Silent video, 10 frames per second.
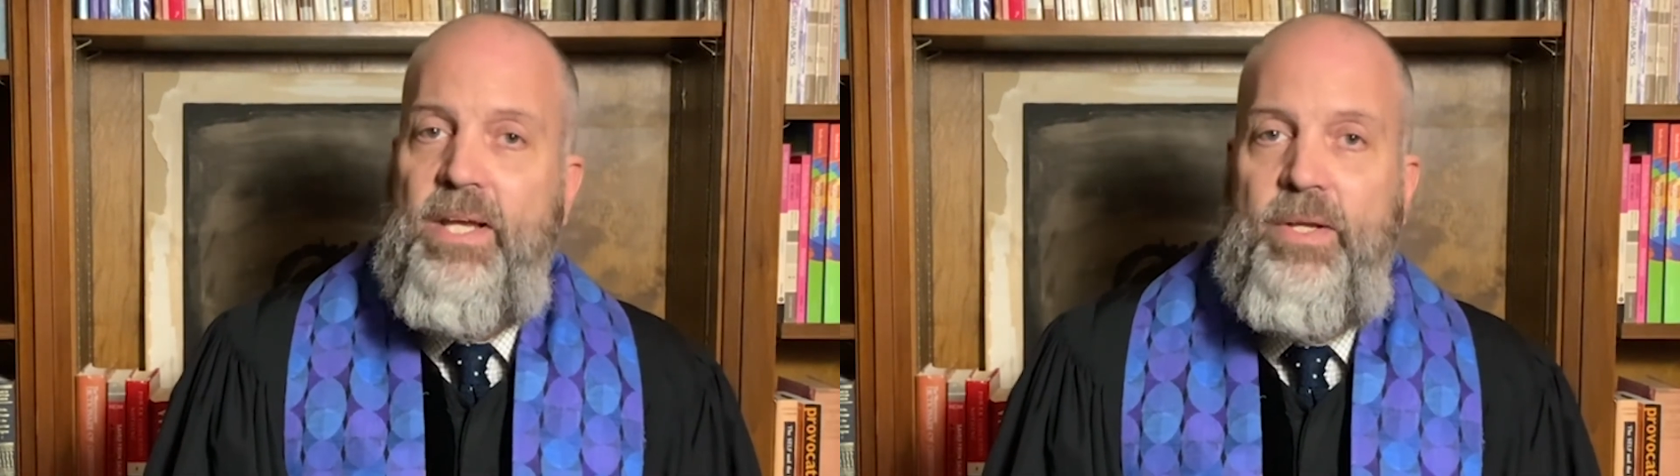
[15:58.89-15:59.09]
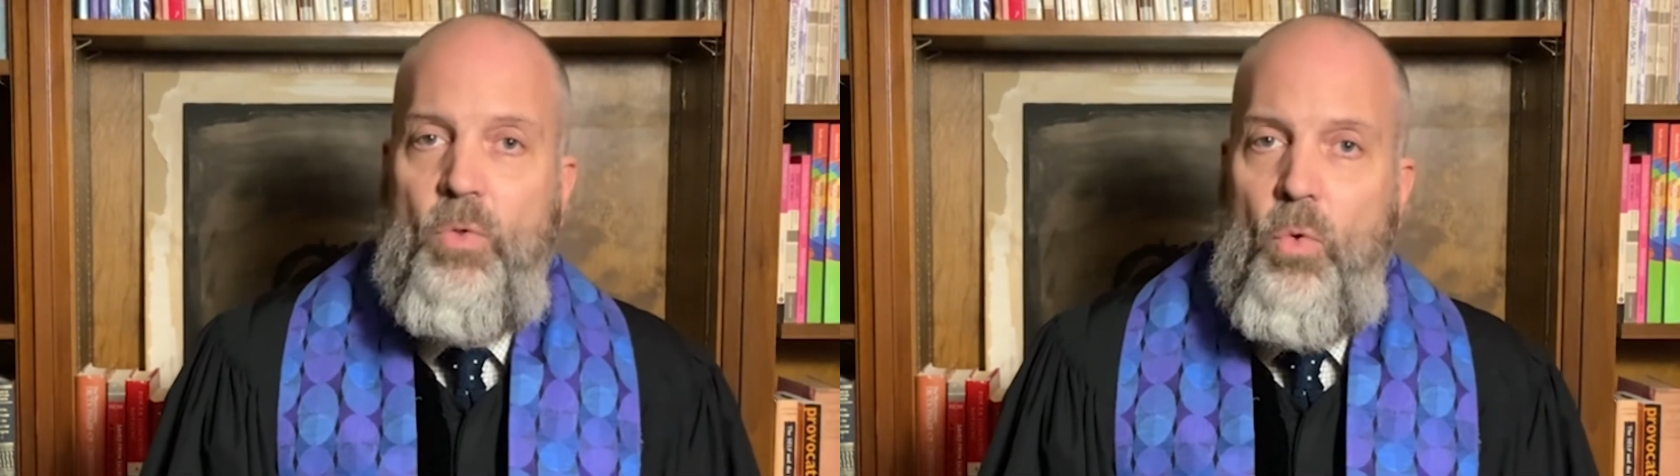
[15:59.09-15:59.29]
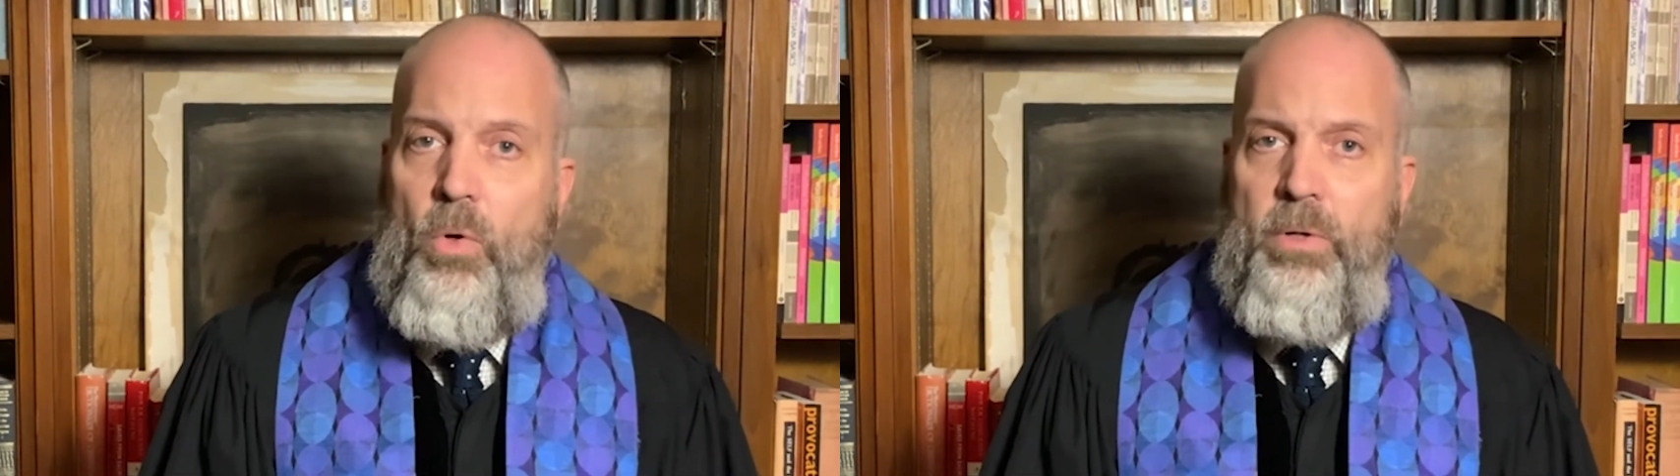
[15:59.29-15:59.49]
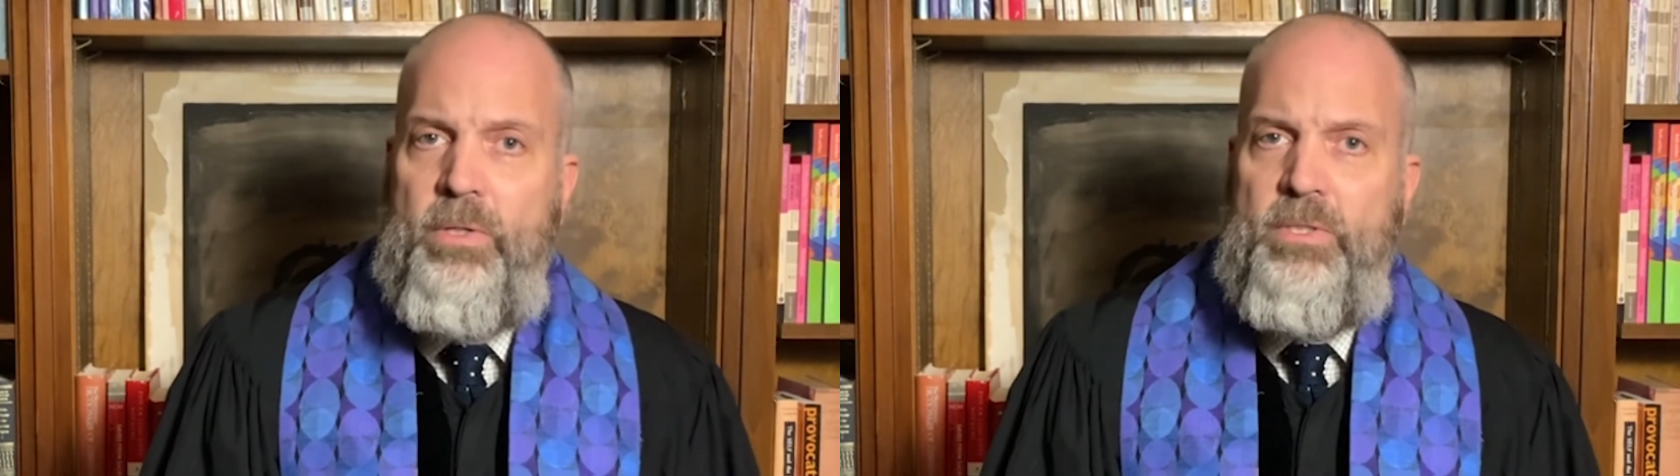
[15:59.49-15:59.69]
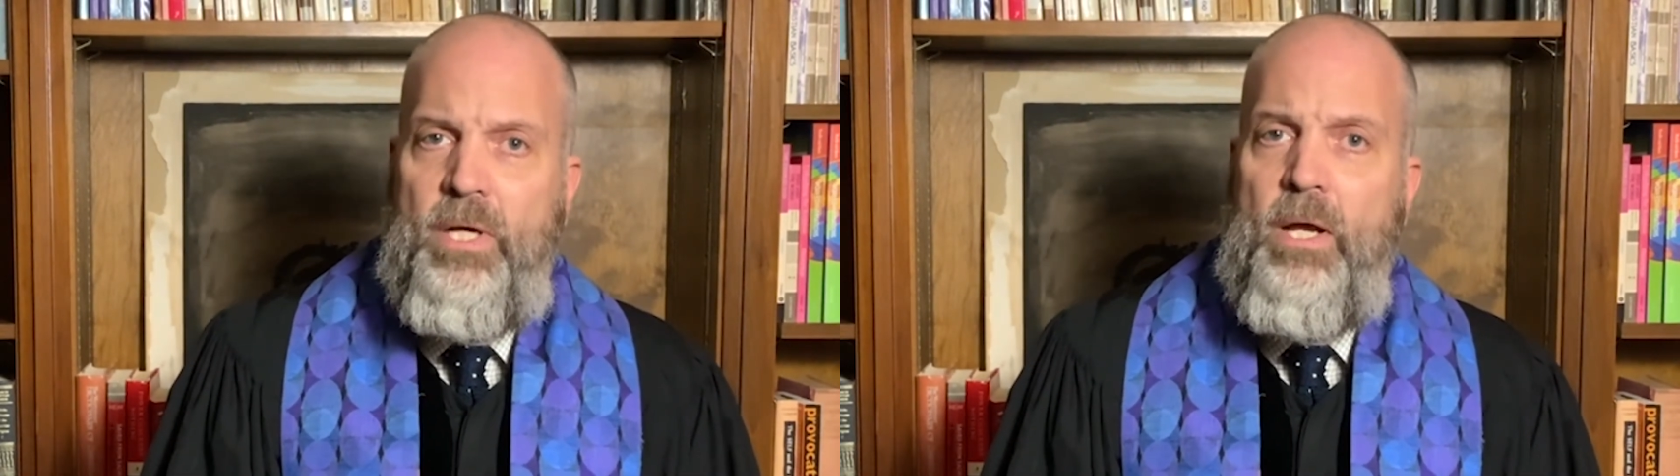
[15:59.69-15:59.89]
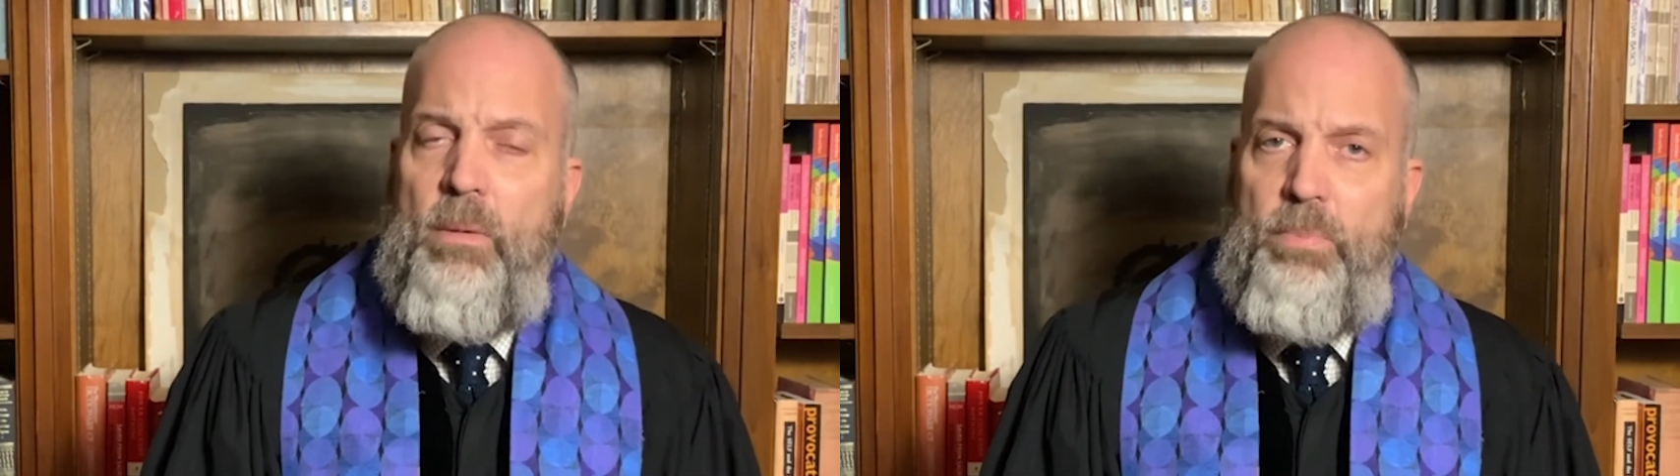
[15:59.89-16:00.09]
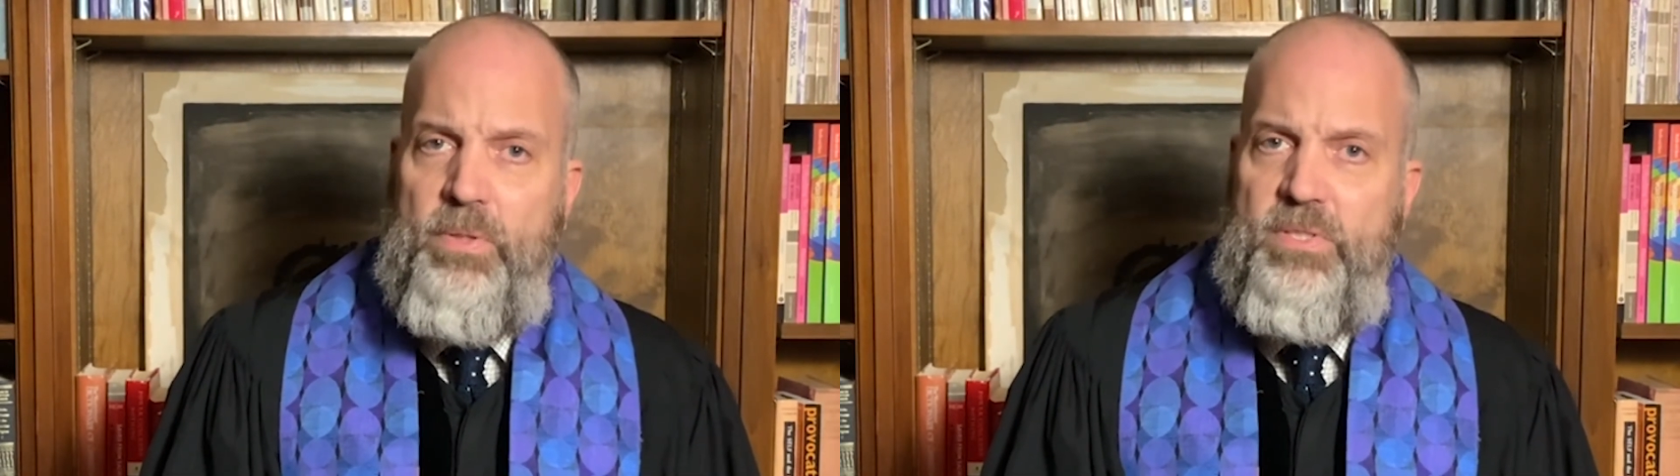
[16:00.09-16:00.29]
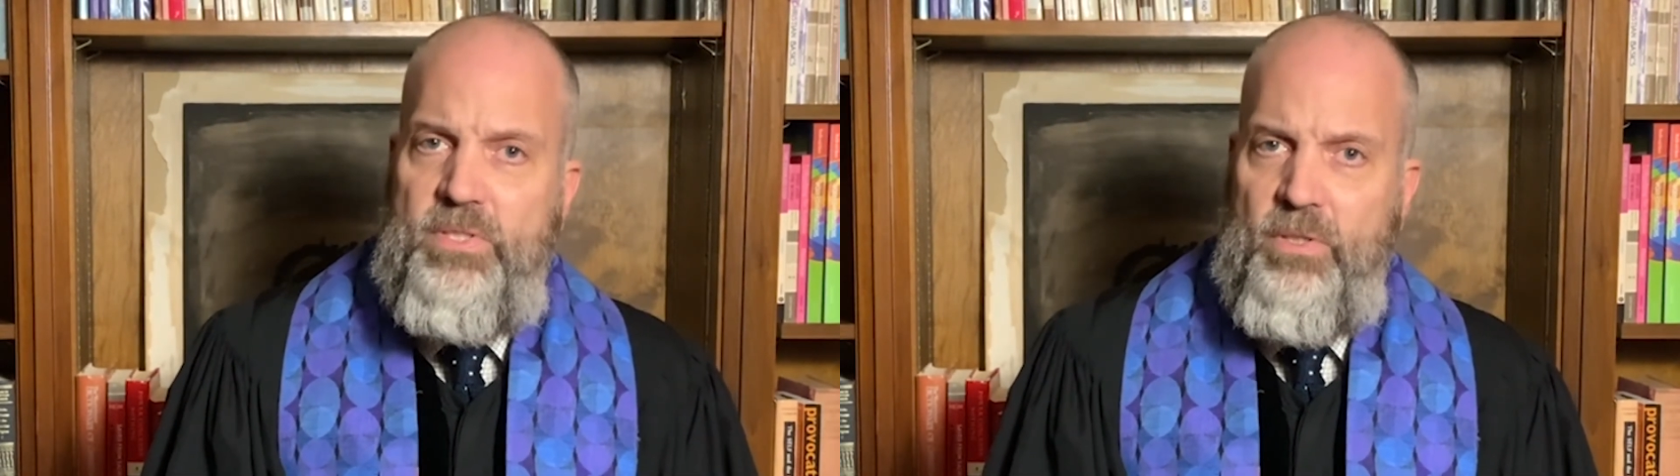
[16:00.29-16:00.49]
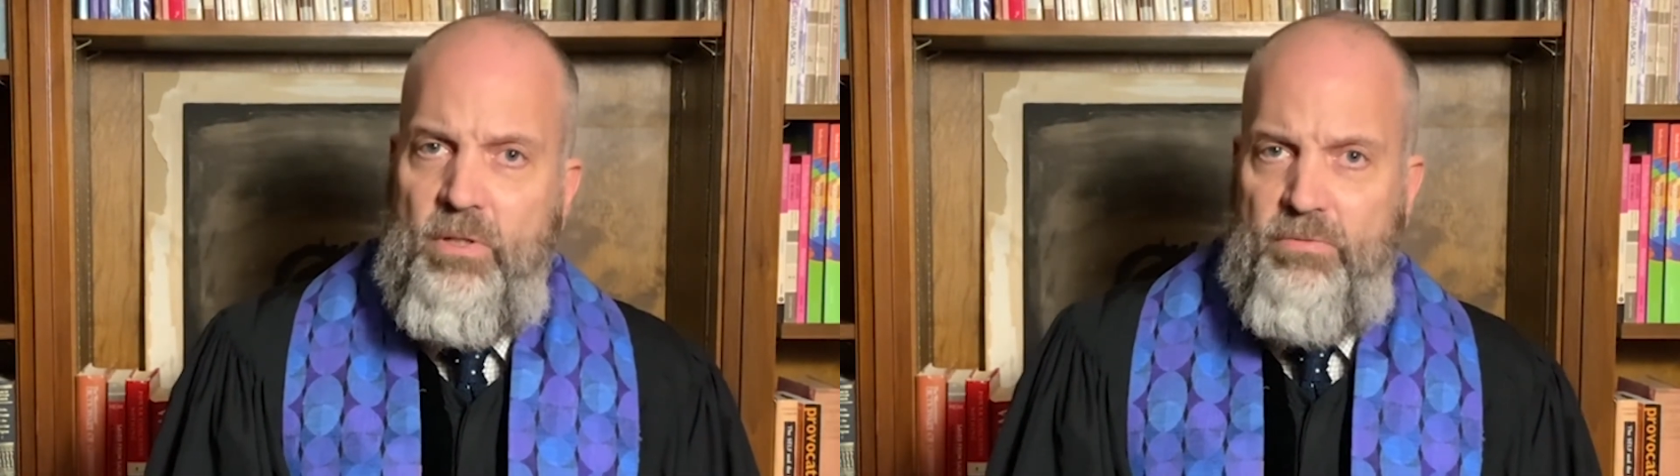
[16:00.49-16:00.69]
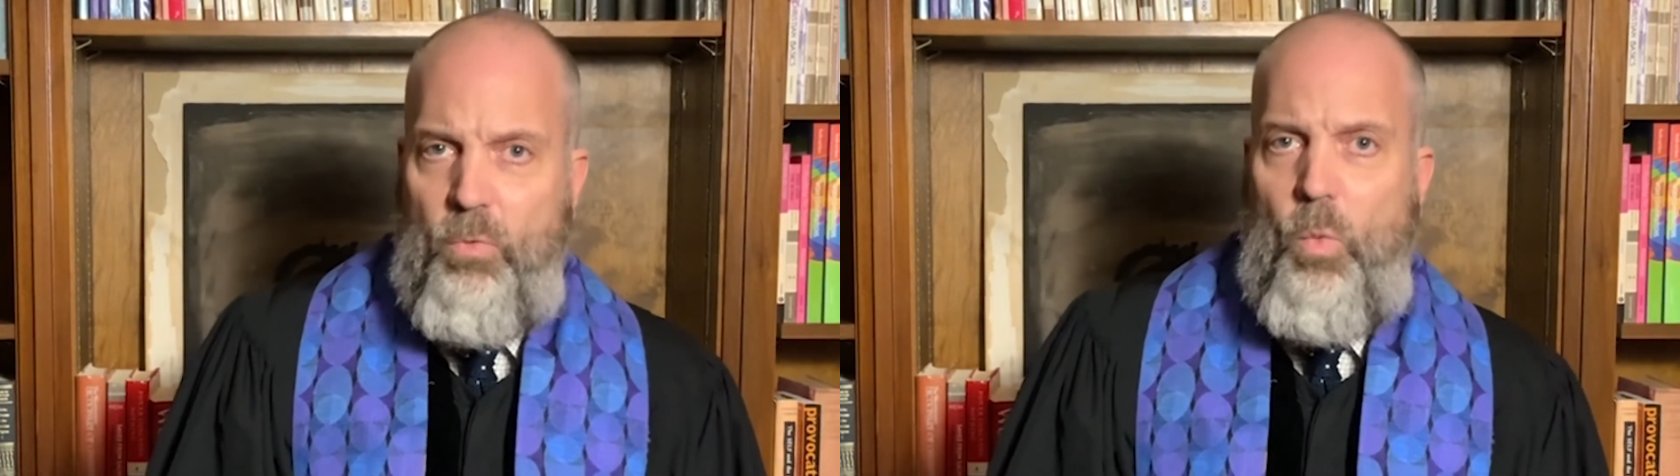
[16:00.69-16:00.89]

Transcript: in order to preserve